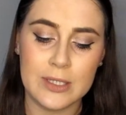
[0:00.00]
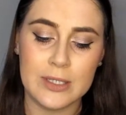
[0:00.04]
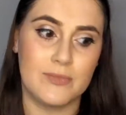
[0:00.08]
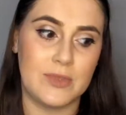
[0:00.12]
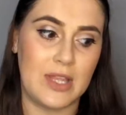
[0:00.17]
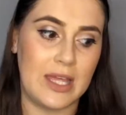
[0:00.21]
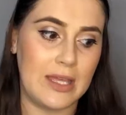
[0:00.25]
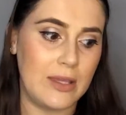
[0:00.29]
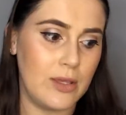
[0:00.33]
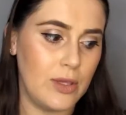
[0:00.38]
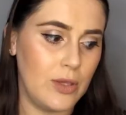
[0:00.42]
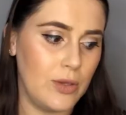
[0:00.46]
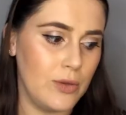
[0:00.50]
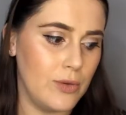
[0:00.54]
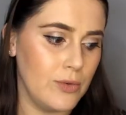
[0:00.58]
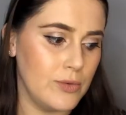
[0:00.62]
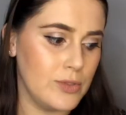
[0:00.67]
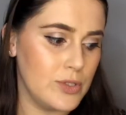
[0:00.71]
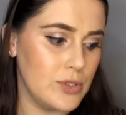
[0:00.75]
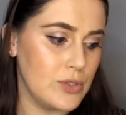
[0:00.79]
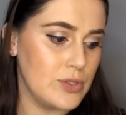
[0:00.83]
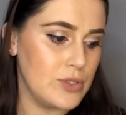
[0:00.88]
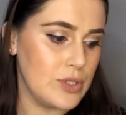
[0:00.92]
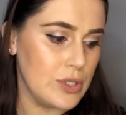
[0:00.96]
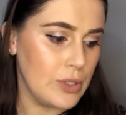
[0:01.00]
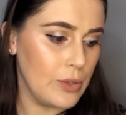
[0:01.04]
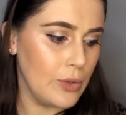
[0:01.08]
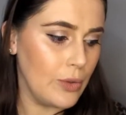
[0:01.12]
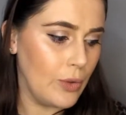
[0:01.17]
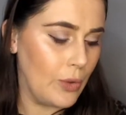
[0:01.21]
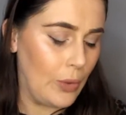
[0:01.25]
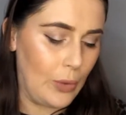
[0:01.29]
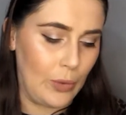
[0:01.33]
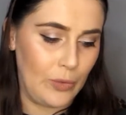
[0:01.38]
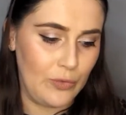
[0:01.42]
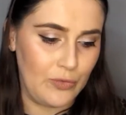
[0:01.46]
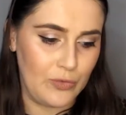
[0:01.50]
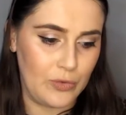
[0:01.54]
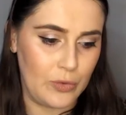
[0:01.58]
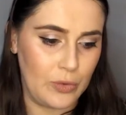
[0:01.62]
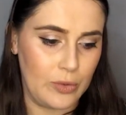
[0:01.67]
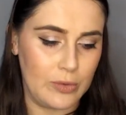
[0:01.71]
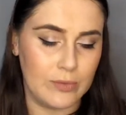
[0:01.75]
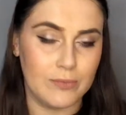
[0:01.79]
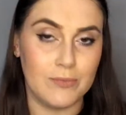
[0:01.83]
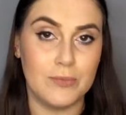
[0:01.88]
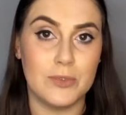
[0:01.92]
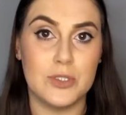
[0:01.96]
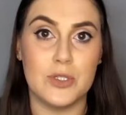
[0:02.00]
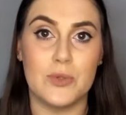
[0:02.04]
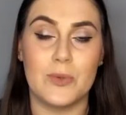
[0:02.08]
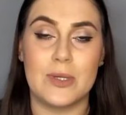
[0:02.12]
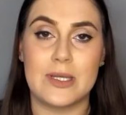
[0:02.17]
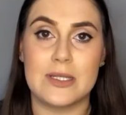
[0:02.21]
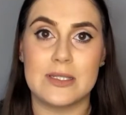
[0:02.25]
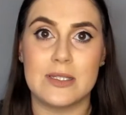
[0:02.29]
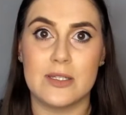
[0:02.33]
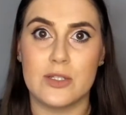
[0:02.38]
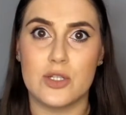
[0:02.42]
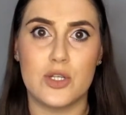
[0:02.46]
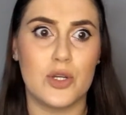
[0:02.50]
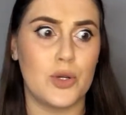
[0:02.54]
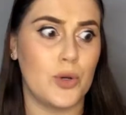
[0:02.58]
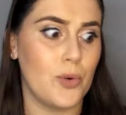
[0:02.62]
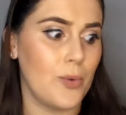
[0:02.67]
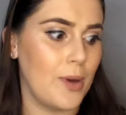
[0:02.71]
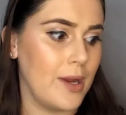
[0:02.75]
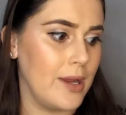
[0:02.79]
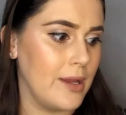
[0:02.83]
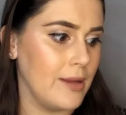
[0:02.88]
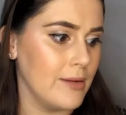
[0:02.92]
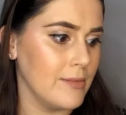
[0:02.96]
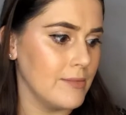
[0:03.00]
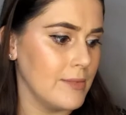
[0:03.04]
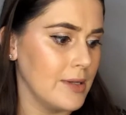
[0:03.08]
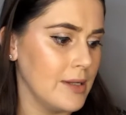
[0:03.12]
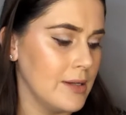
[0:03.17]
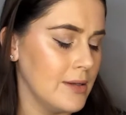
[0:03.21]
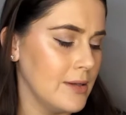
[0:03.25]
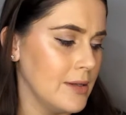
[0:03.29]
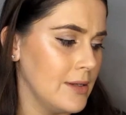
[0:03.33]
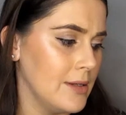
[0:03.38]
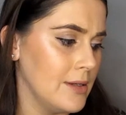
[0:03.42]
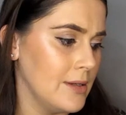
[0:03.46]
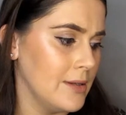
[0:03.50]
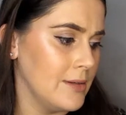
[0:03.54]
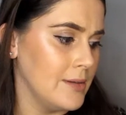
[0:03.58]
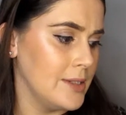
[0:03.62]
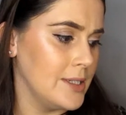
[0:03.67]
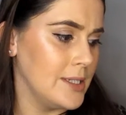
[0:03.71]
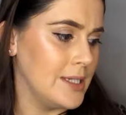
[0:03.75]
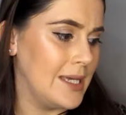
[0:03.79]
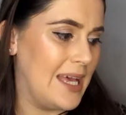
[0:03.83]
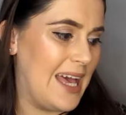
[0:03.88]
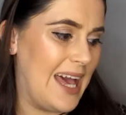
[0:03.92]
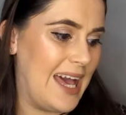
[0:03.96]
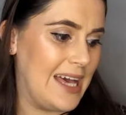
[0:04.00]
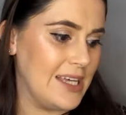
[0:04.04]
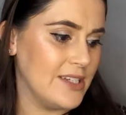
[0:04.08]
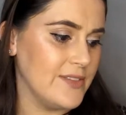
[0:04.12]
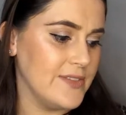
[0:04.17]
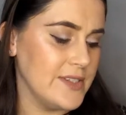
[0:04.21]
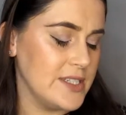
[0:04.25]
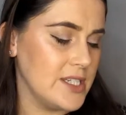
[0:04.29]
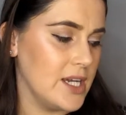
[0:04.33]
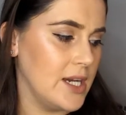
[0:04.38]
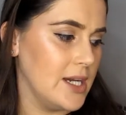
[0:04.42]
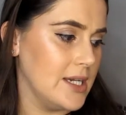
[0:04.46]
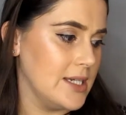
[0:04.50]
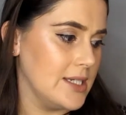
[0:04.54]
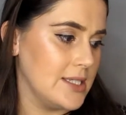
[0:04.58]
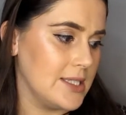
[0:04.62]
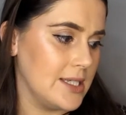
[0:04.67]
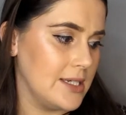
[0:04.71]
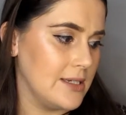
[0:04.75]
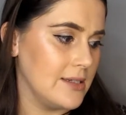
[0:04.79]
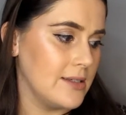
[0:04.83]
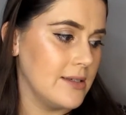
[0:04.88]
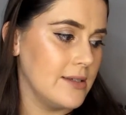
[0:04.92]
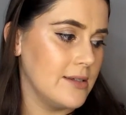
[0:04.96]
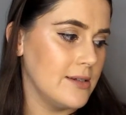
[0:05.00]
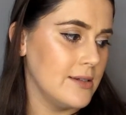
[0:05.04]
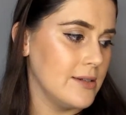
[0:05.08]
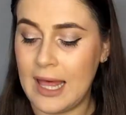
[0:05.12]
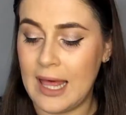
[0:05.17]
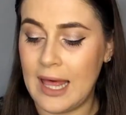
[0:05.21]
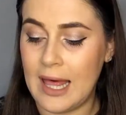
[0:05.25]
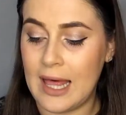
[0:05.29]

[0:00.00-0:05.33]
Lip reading: Thank you to Dior for doing such a great advertising.